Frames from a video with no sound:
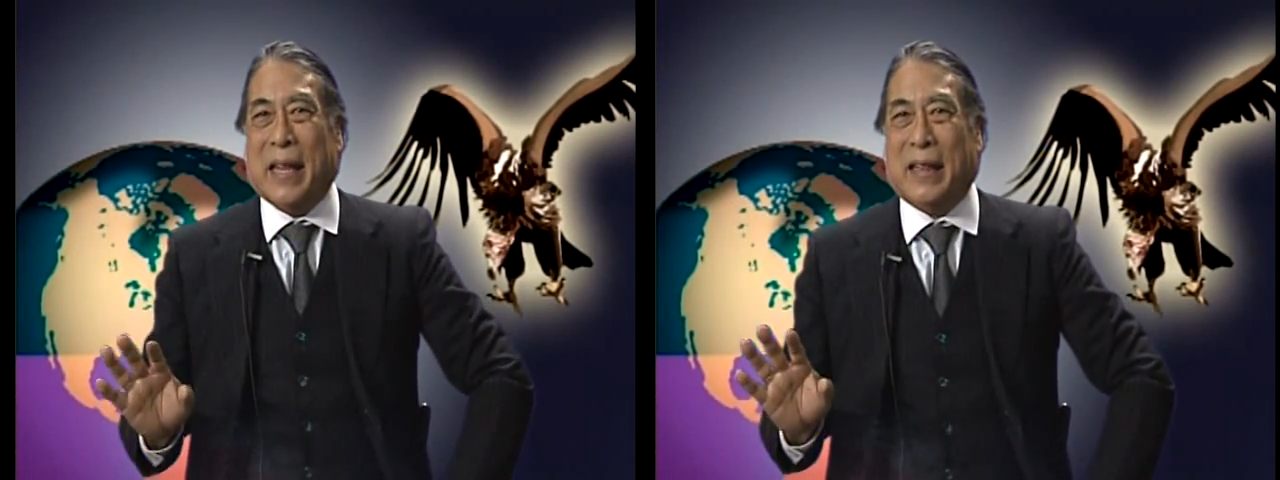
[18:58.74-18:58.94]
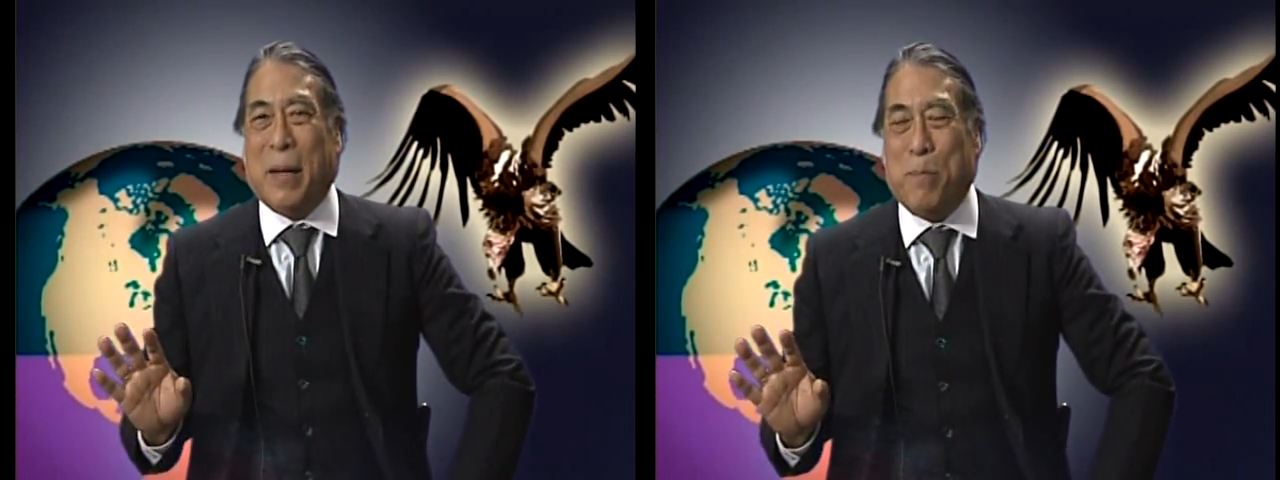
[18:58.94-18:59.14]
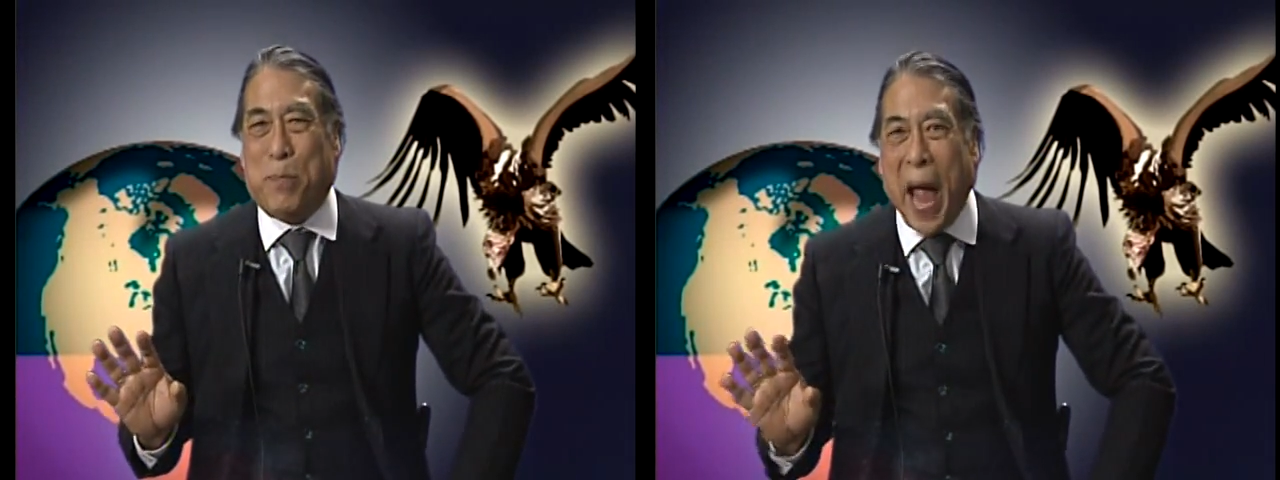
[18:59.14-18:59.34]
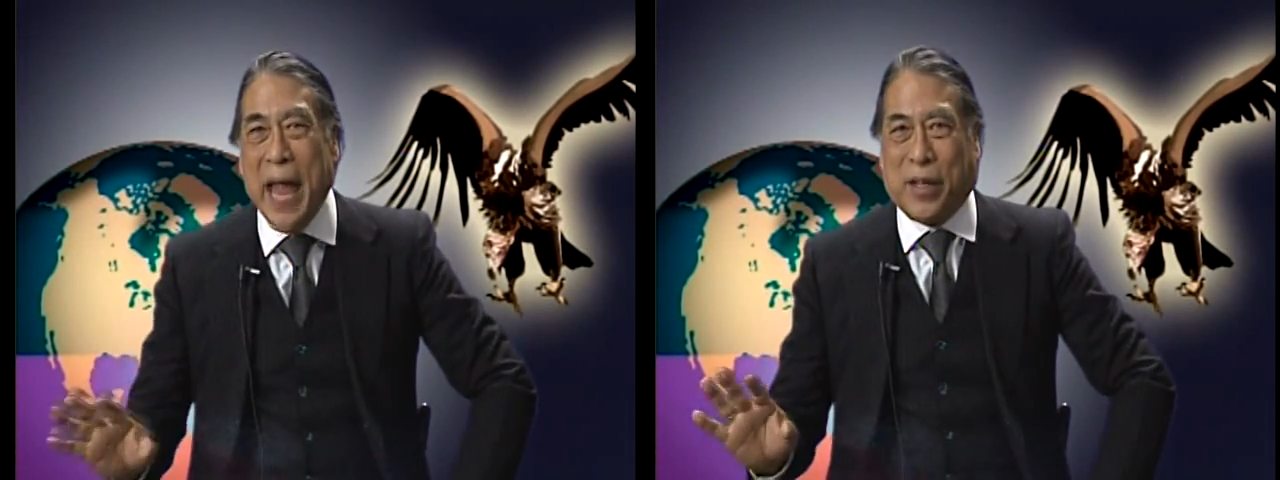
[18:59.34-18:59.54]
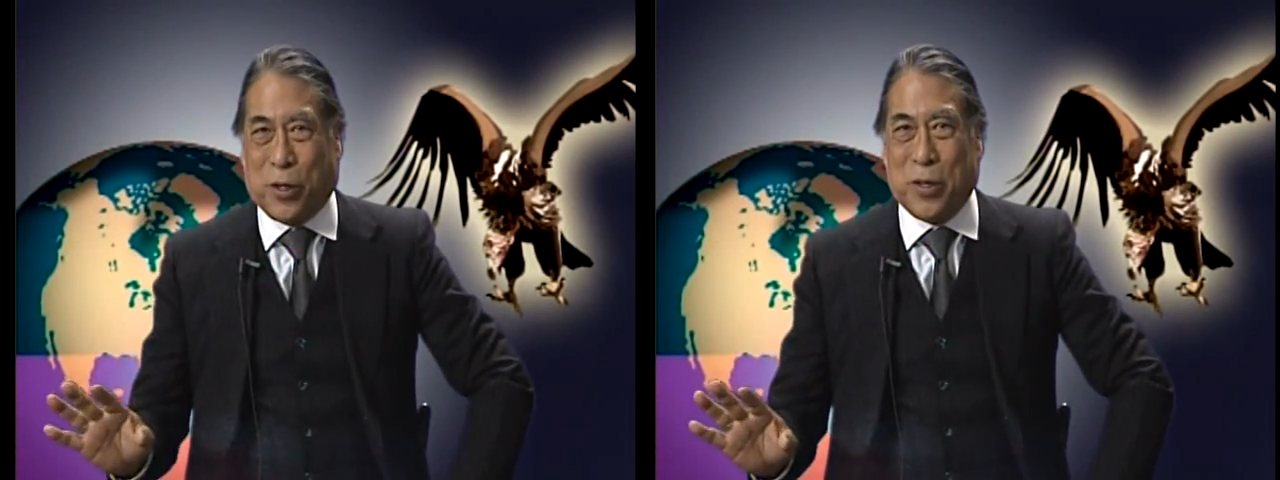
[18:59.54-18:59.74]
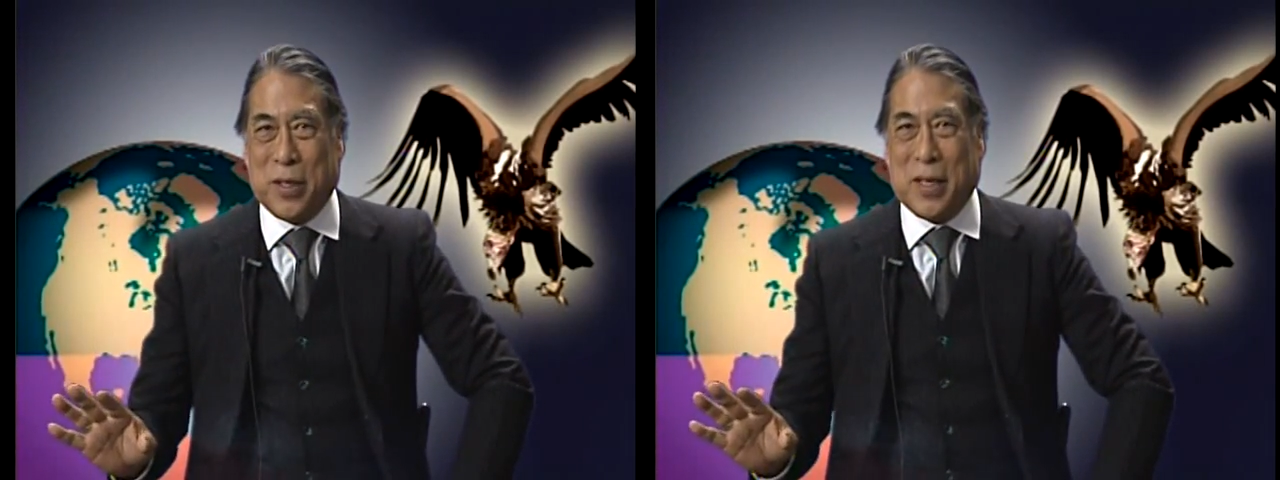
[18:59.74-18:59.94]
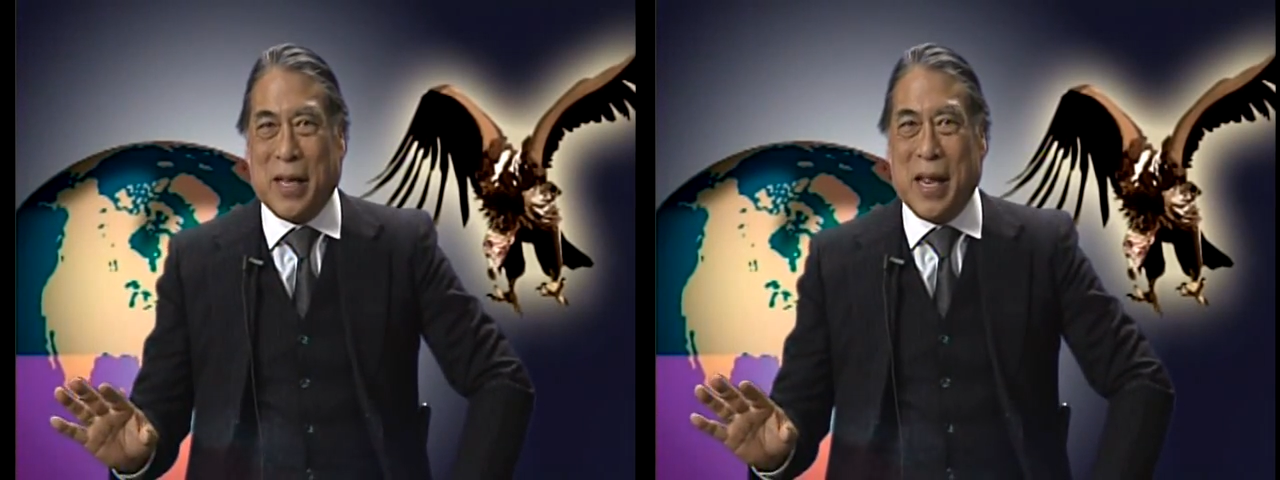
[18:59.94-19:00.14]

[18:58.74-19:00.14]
The bankers